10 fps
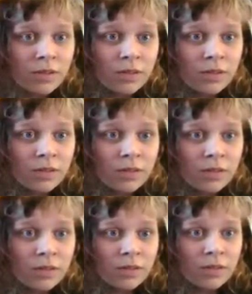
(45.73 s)

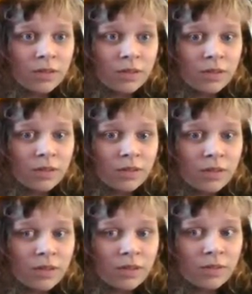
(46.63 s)
(no one is talking)